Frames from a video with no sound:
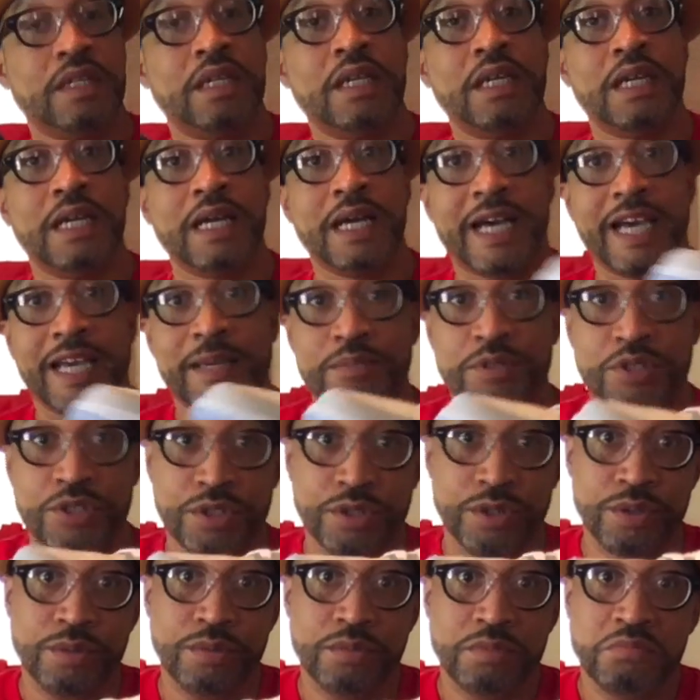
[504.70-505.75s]
Hype
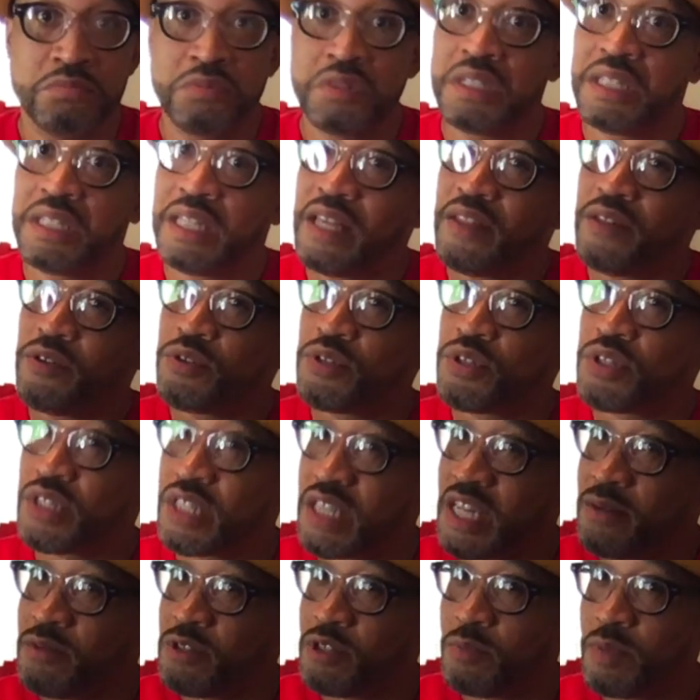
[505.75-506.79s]
shoe, leather
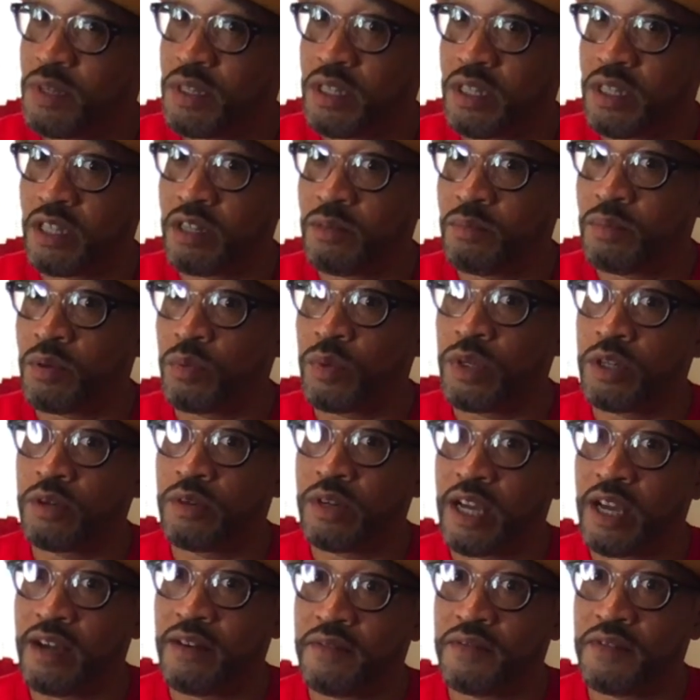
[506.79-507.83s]
seems to be good, but we don't
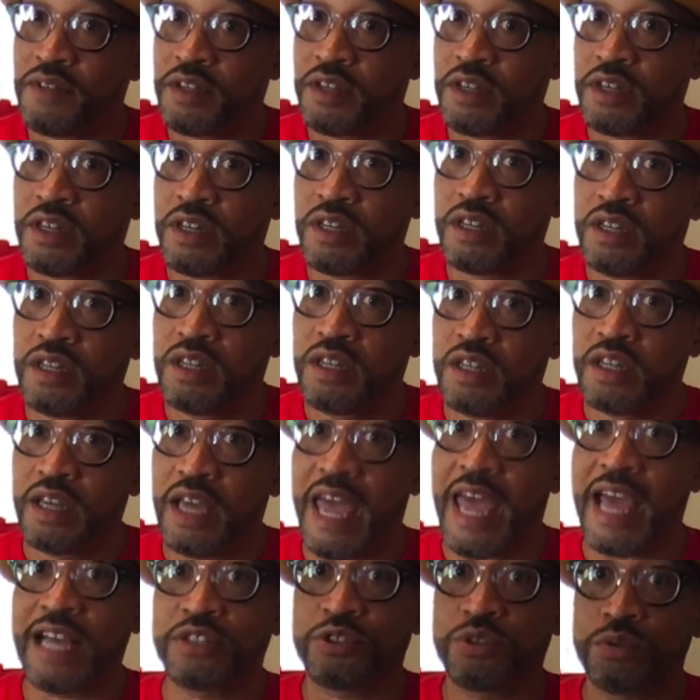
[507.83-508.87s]
have the
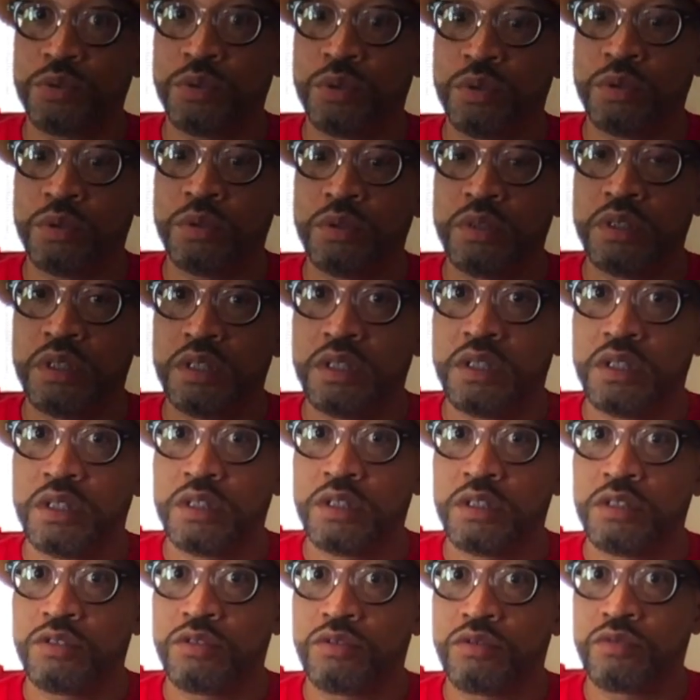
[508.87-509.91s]
actual,
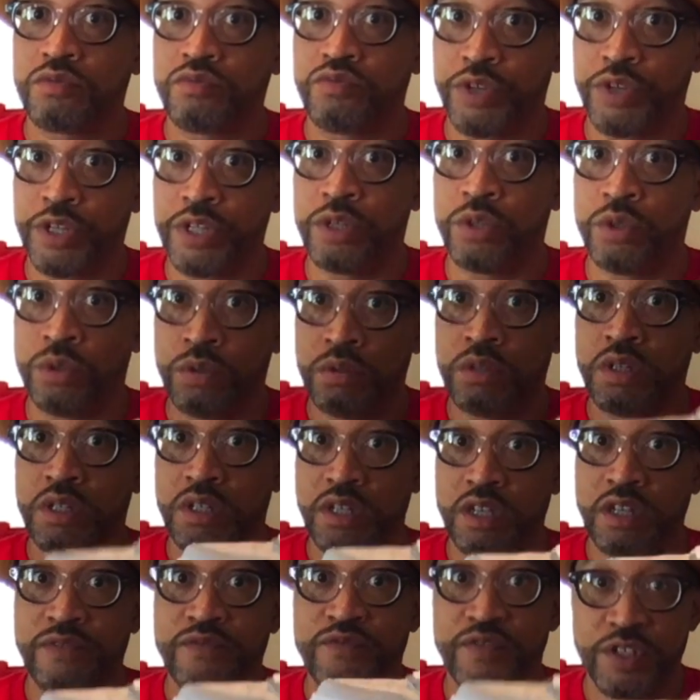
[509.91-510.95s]
real,
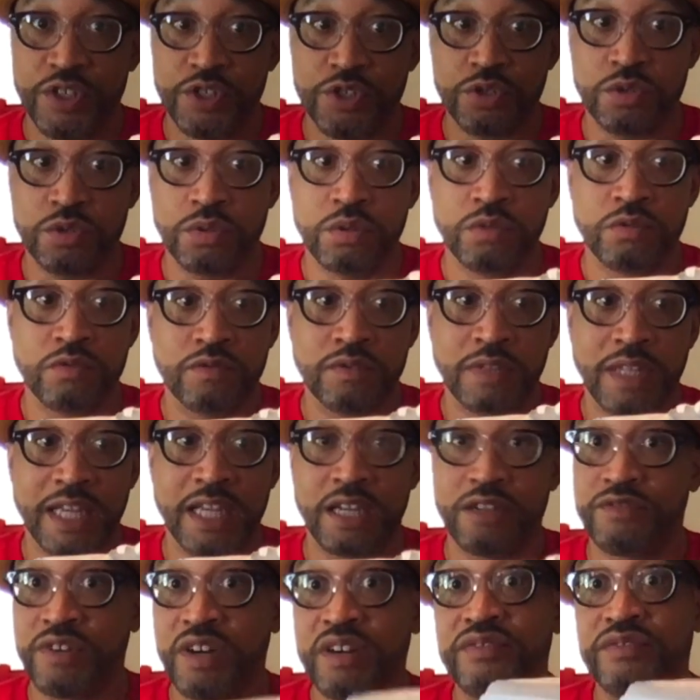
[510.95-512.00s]
official, like a
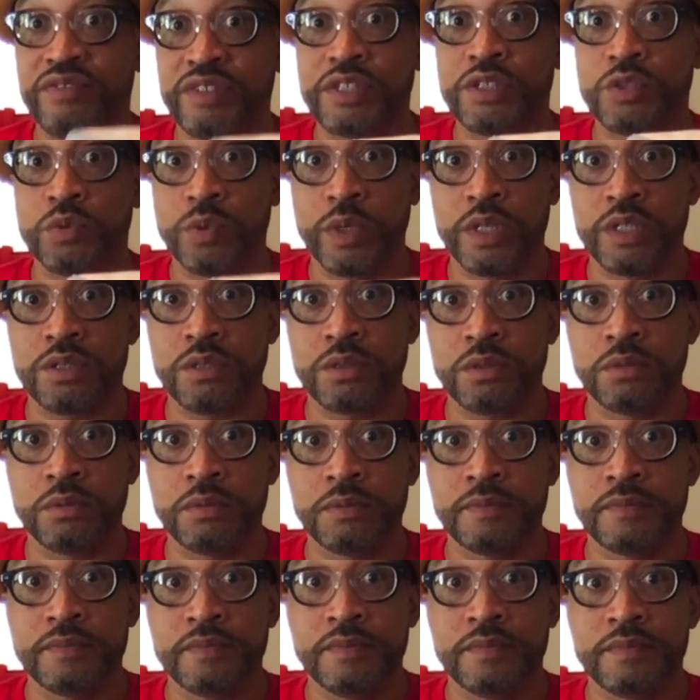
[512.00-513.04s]
referee's whistle
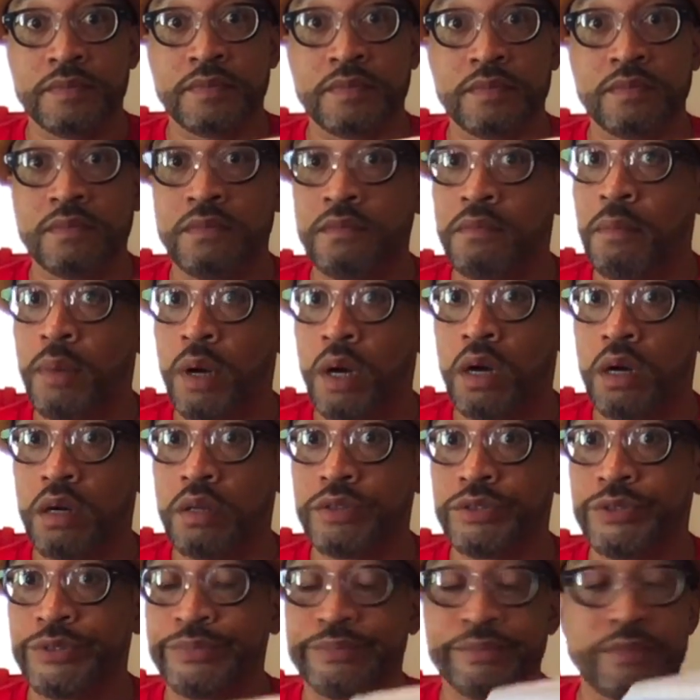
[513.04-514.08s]

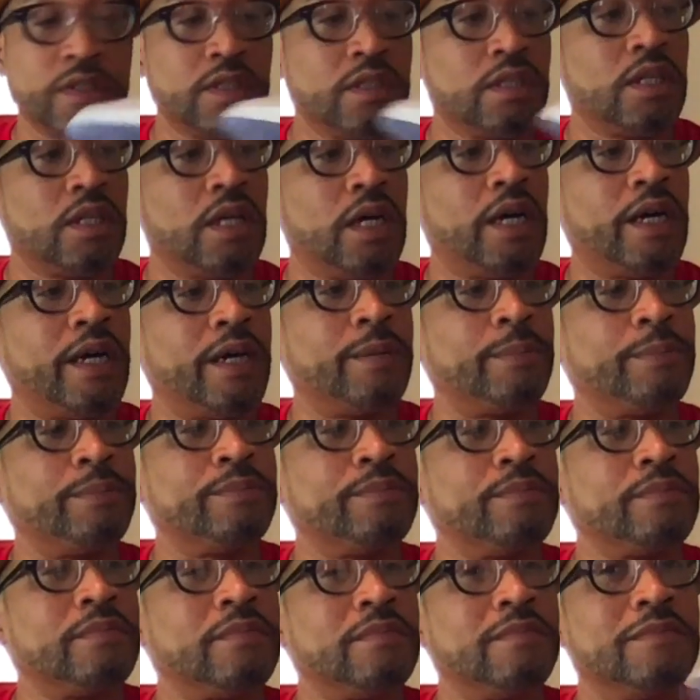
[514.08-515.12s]
bars.
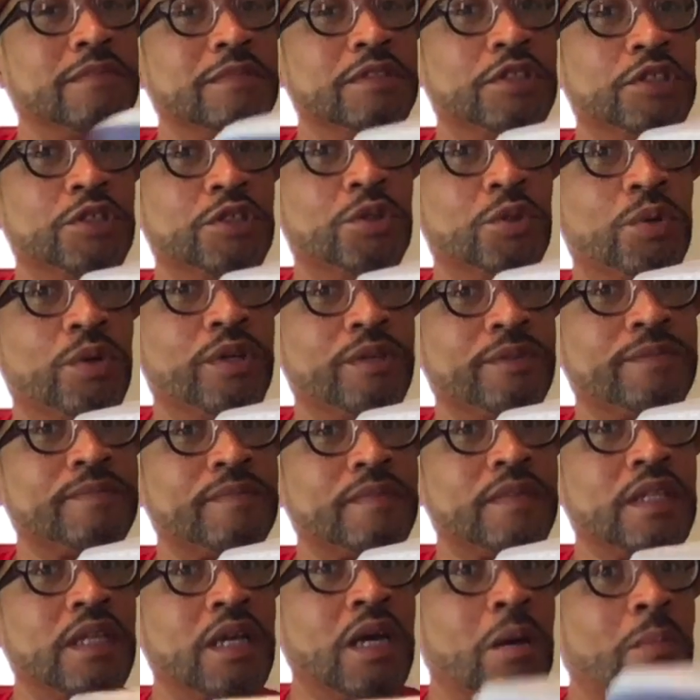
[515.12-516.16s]
Dior.
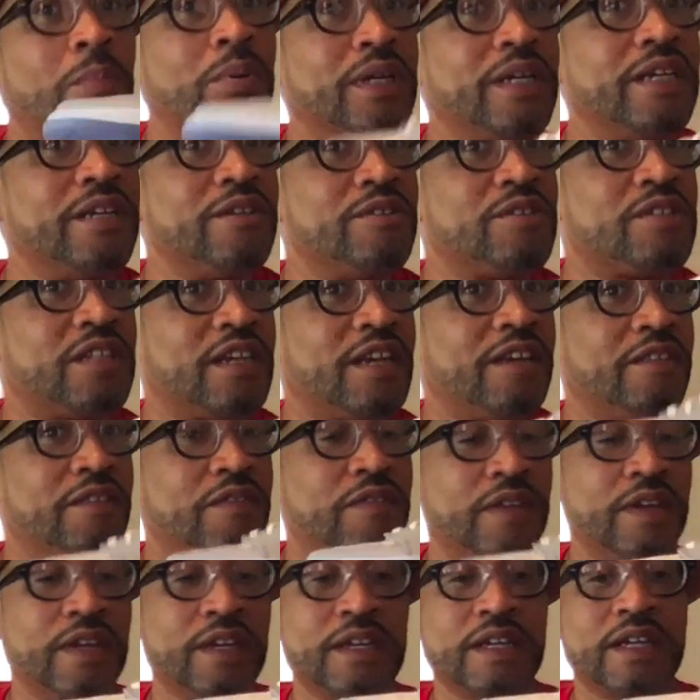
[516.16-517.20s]
But here's the other
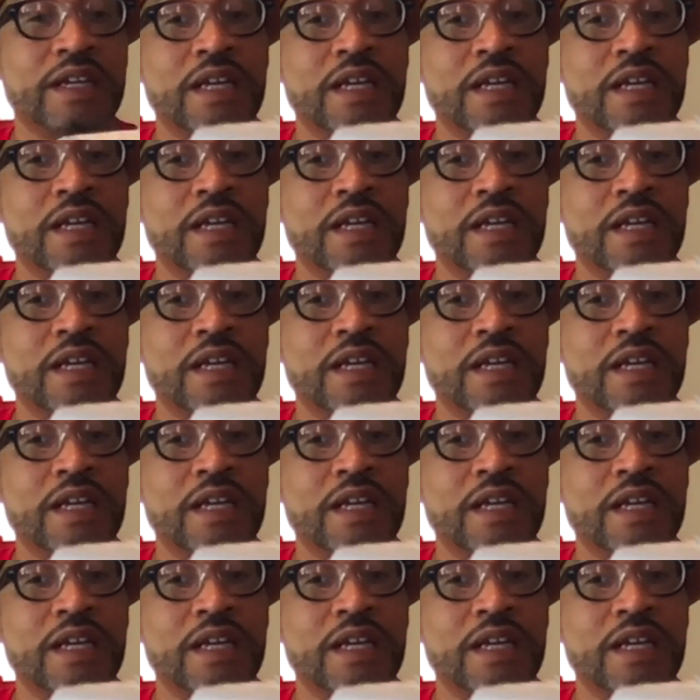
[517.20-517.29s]
thing.